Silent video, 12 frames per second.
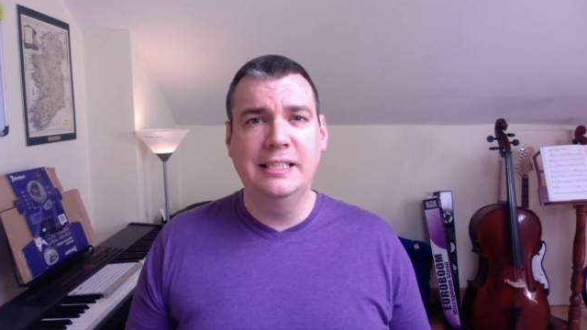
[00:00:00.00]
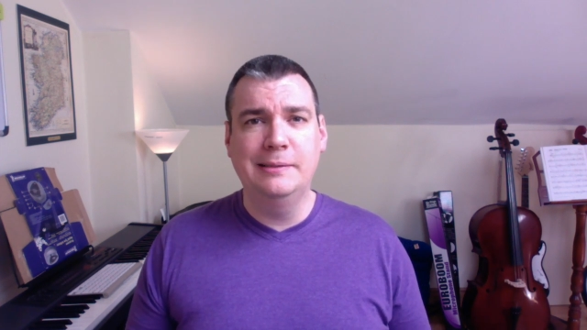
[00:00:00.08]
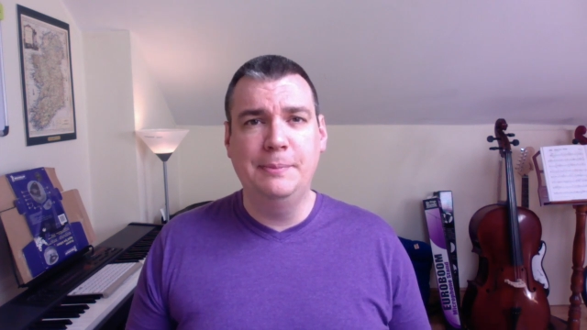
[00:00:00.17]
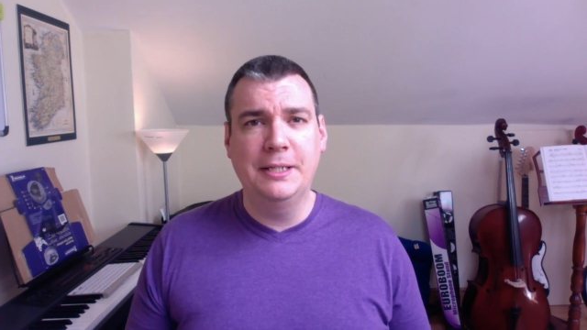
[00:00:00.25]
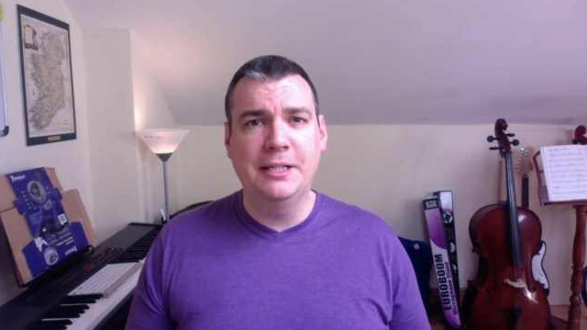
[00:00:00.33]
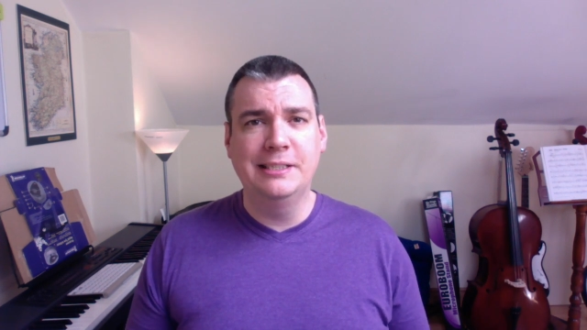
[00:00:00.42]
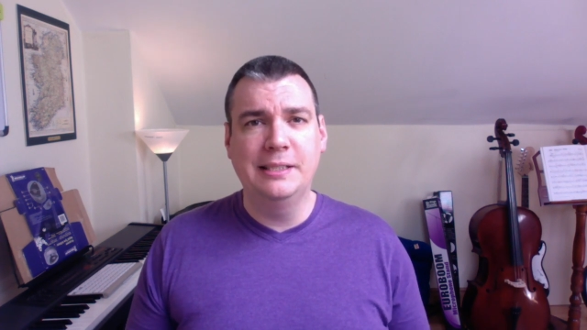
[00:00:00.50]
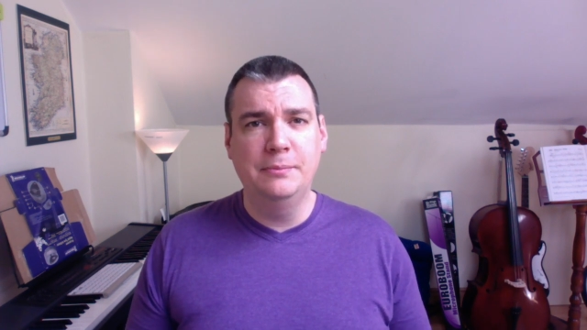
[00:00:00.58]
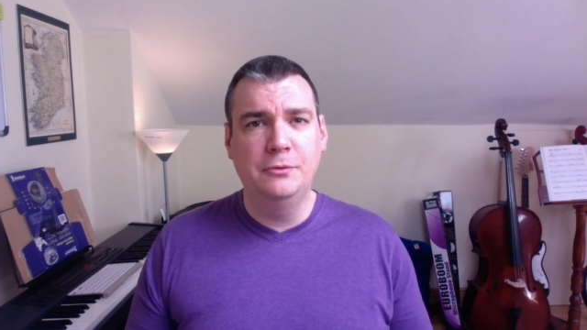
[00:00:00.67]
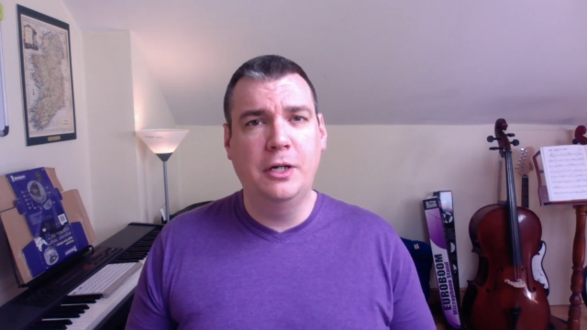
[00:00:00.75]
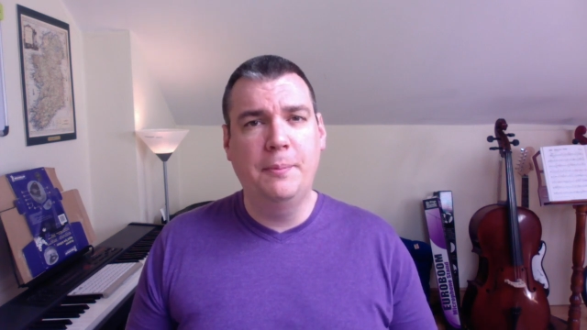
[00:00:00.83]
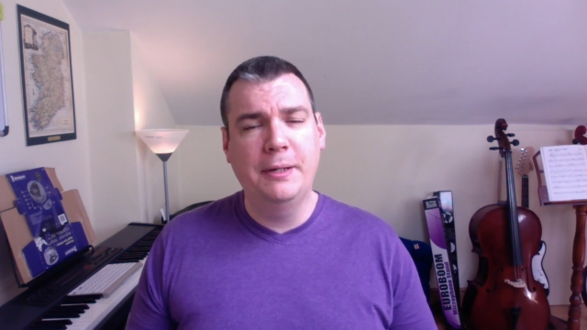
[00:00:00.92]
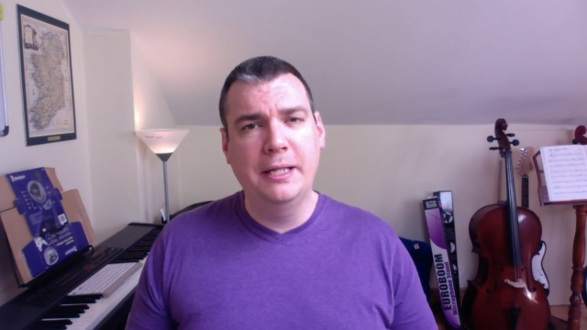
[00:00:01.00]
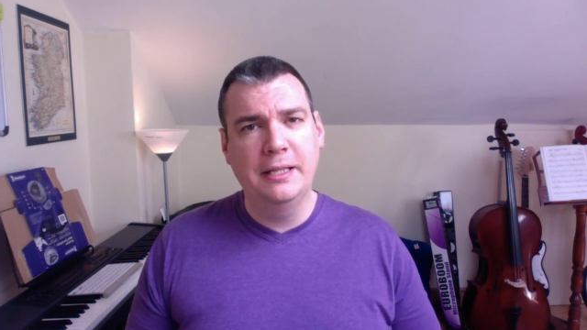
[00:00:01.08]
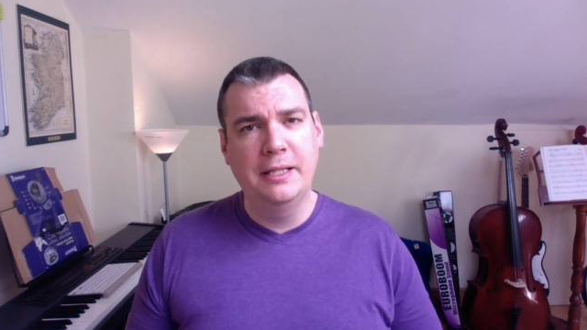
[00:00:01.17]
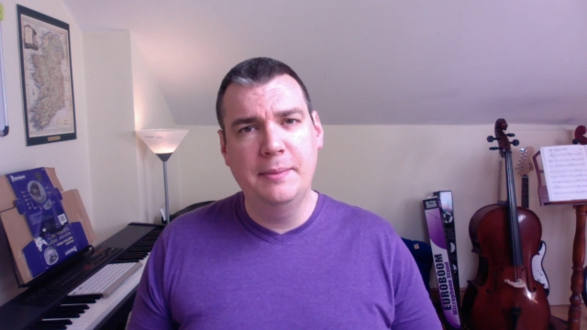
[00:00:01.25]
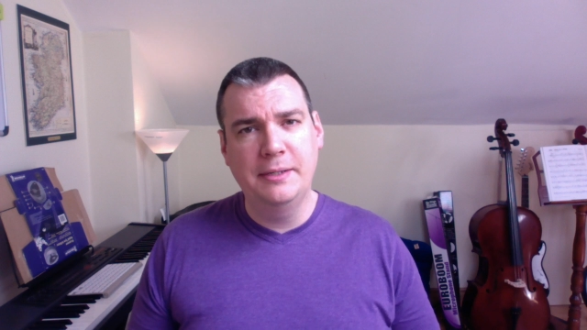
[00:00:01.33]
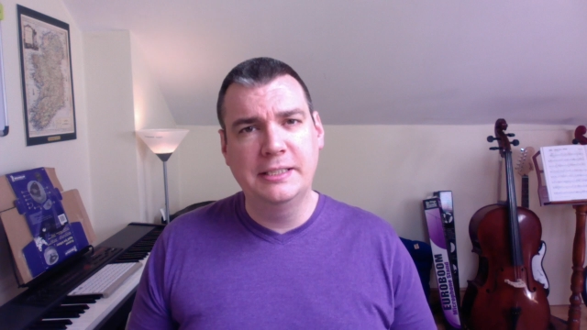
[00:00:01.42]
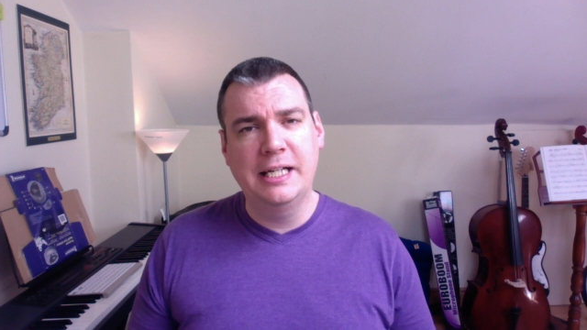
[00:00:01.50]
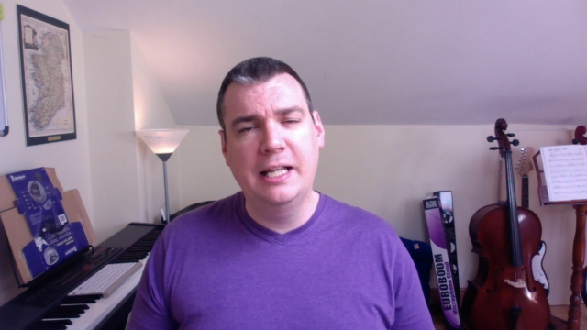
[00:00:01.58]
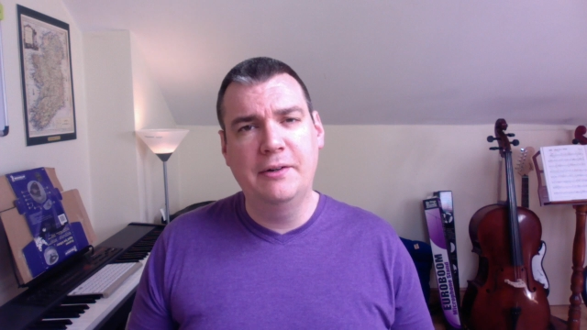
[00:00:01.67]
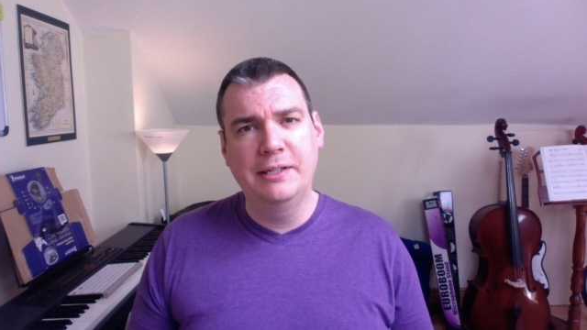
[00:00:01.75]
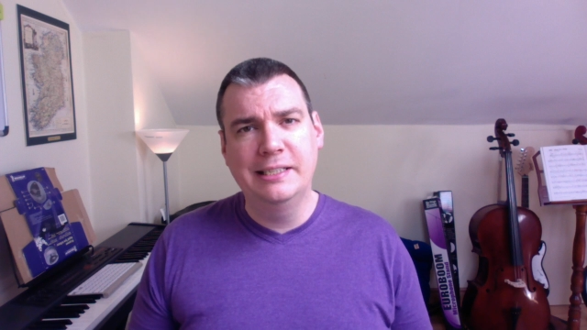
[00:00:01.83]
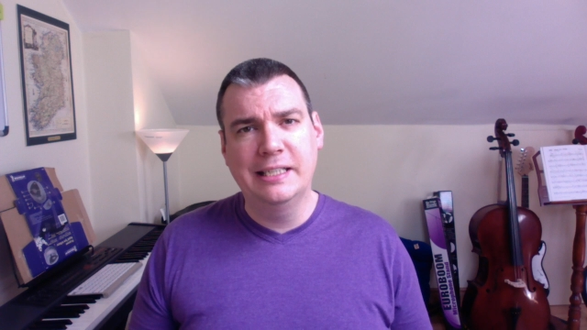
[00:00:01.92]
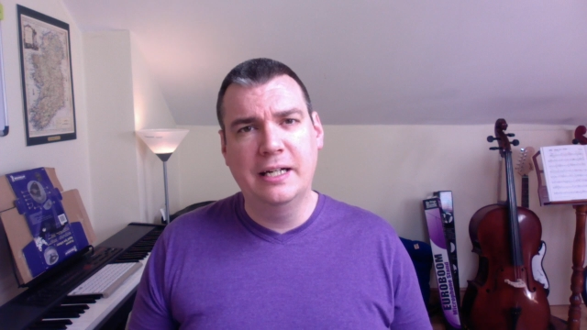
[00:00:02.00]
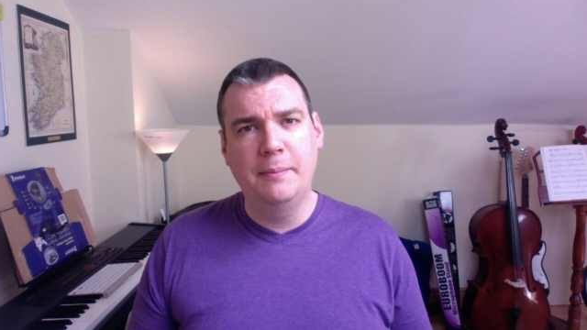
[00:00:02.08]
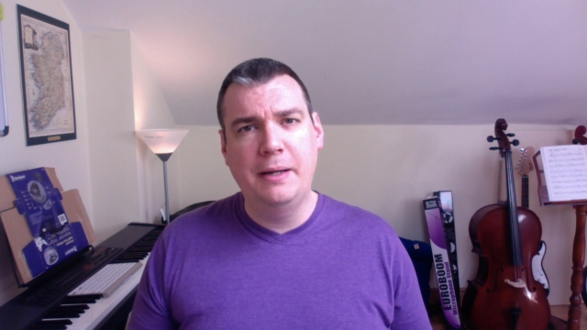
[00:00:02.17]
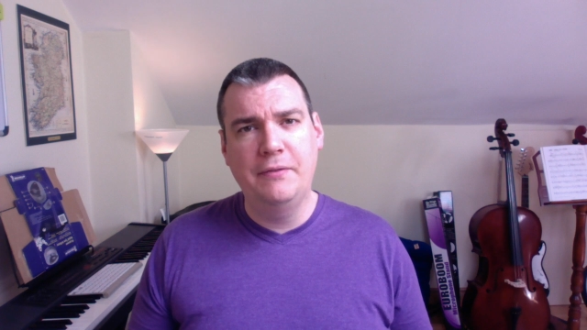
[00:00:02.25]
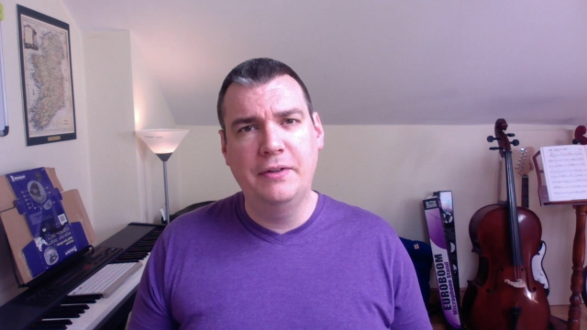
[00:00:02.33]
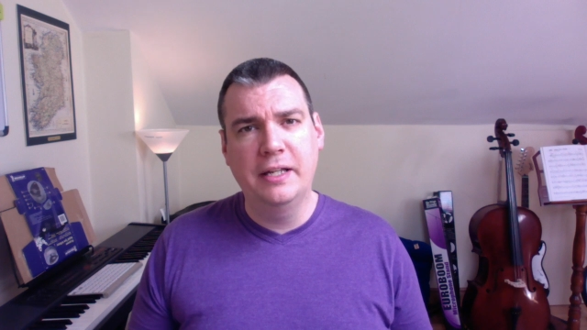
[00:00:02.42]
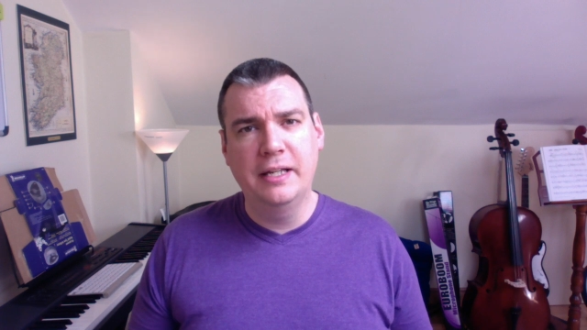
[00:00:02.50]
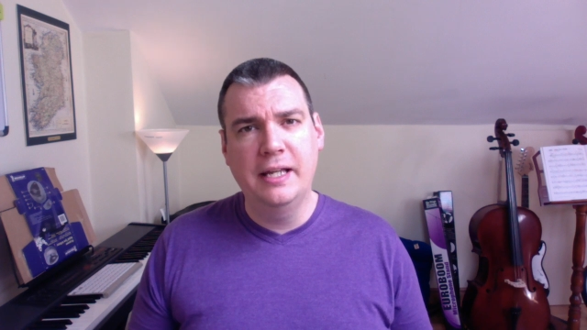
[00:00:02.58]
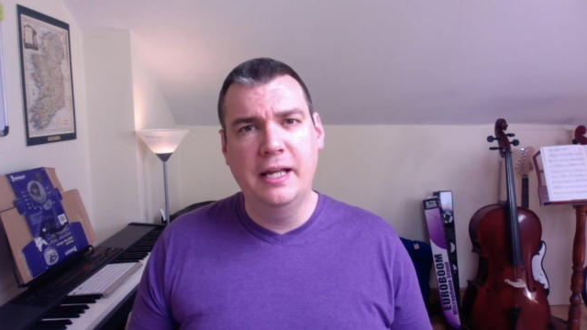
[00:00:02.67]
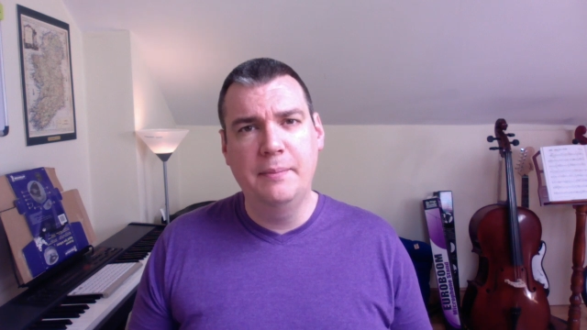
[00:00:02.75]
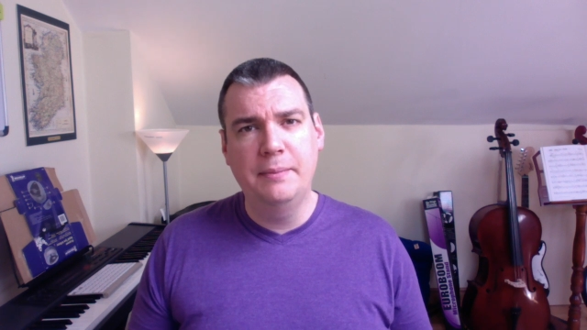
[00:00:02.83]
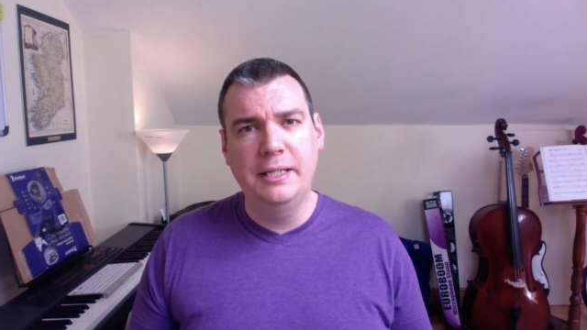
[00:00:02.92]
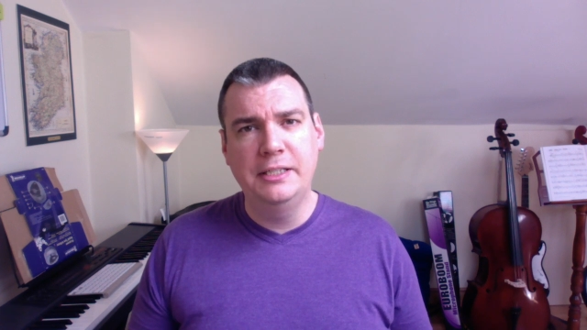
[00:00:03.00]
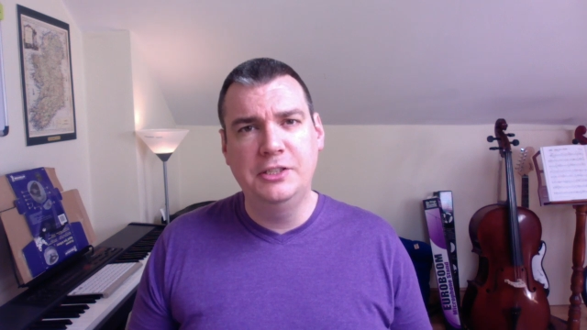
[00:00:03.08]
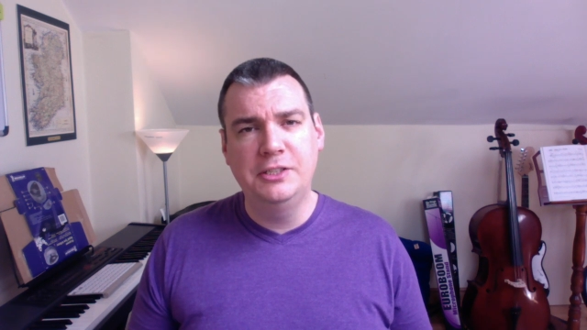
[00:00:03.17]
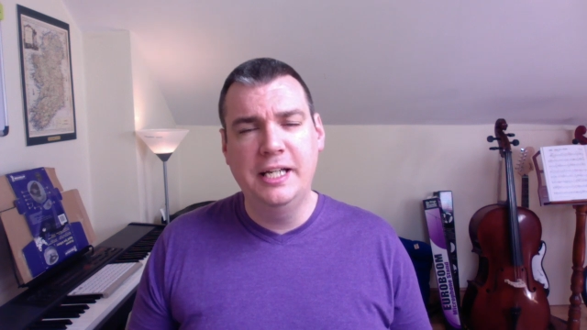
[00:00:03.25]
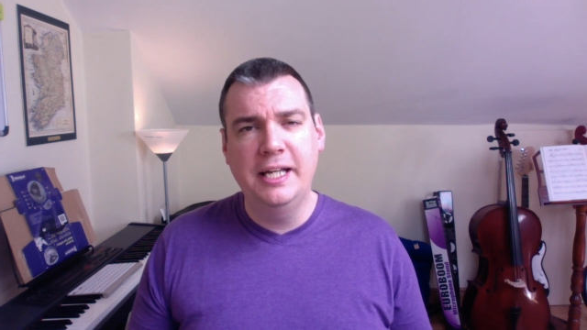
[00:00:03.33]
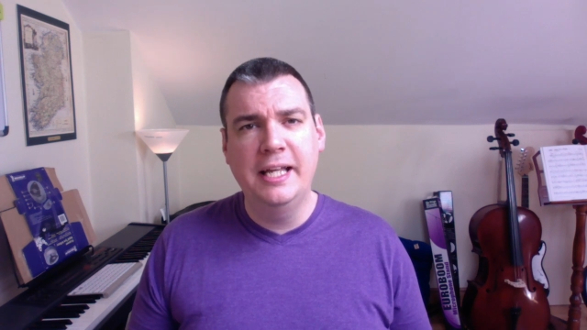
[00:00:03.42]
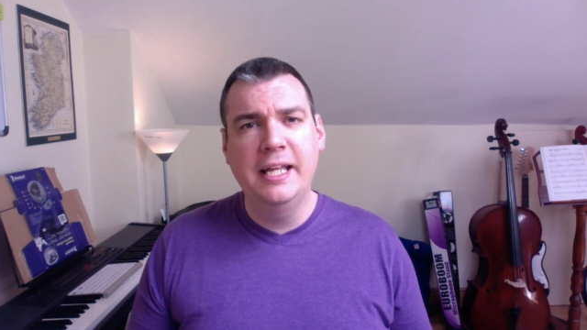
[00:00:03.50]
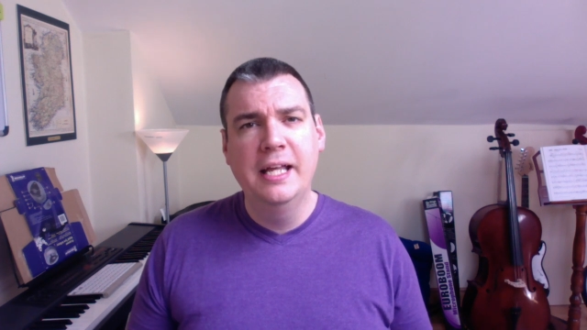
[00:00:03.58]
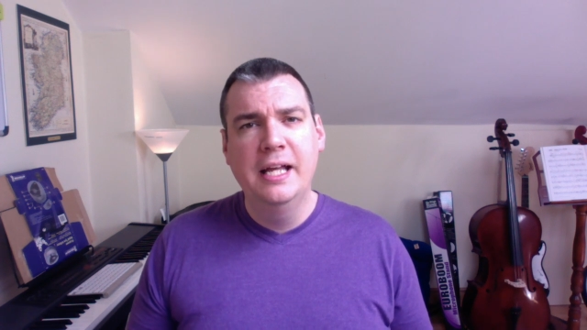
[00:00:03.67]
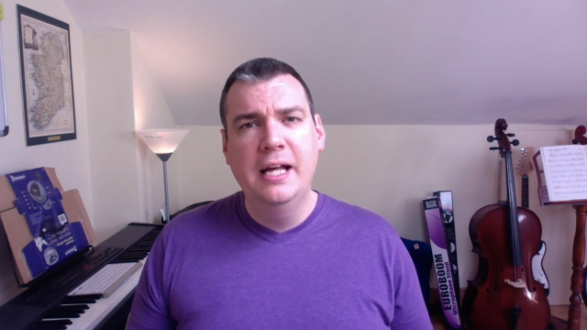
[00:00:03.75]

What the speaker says: is because I'm dropping the amount of calories that I'm having each day,